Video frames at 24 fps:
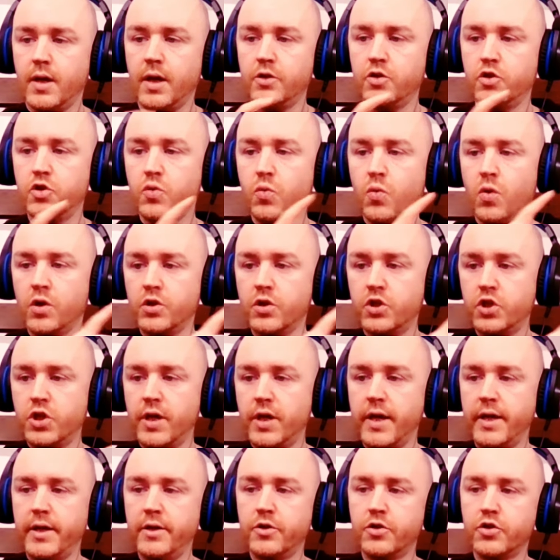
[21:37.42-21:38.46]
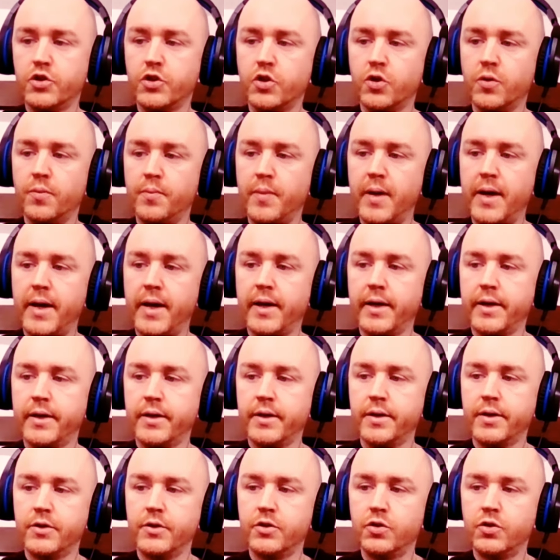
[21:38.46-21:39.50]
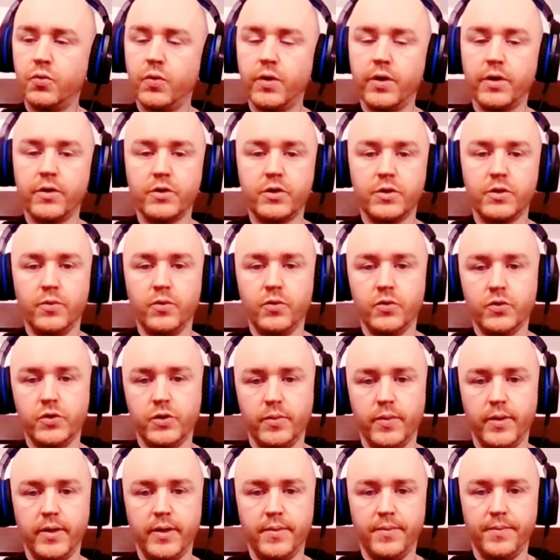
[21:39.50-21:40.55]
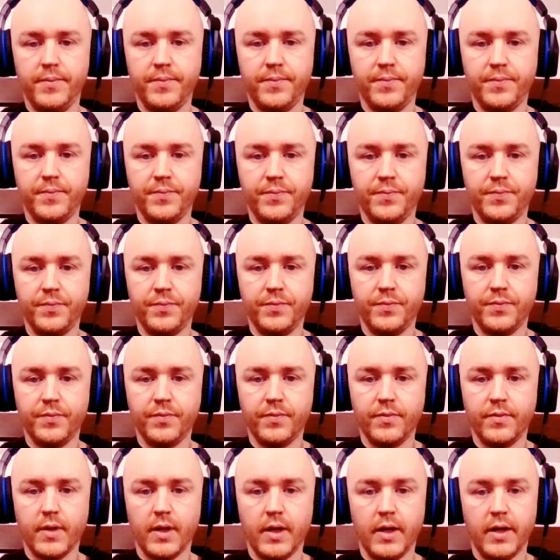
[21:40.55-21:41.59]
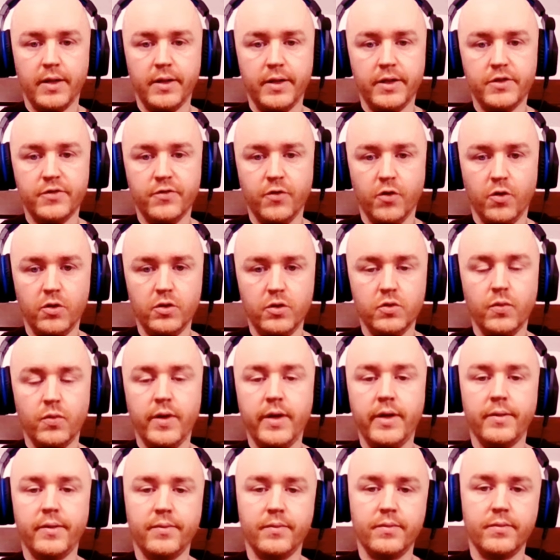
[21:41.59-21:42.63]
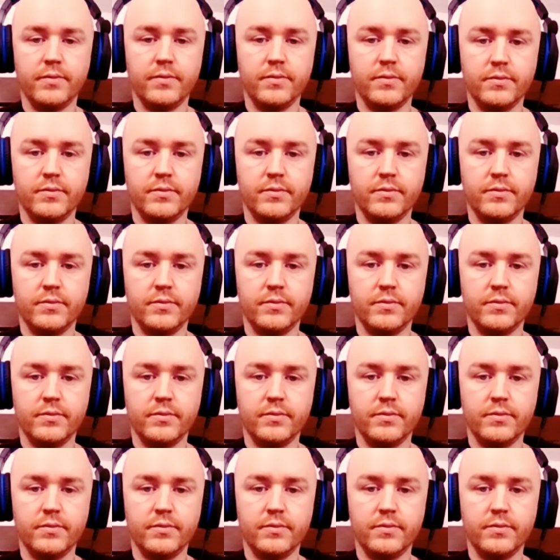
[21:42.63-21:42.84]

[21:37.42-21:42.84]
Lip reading: and just watch the energy come back to where it's supposed to be. And this falls away.